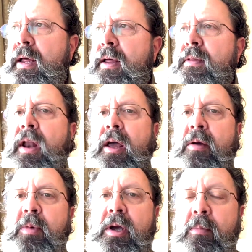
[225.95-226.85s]
And then I
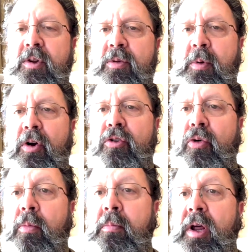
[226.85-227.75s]
can become a
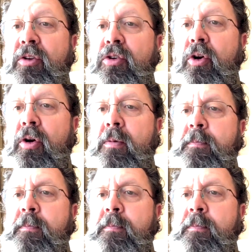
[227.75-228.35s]
spiritual mentor,